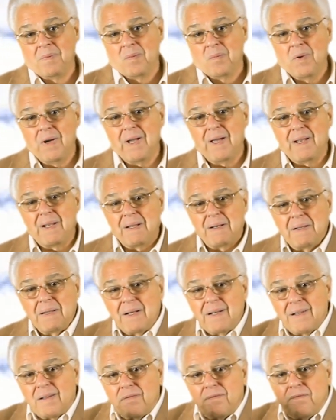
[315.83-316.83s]
Well, a
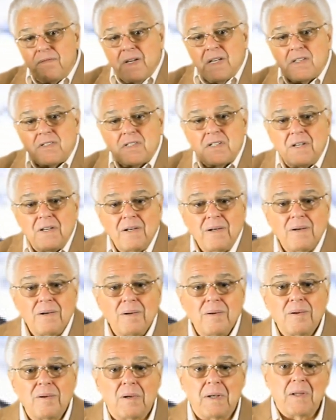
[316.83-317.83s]
little offense
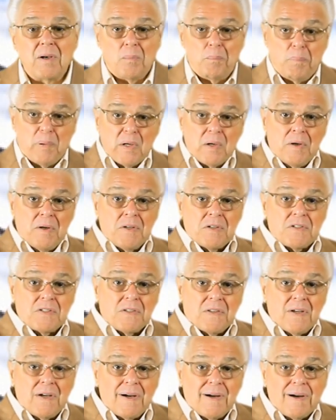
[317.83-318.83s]
here, a little bitterness
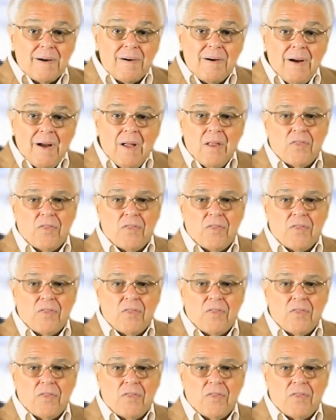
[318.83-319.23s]
there,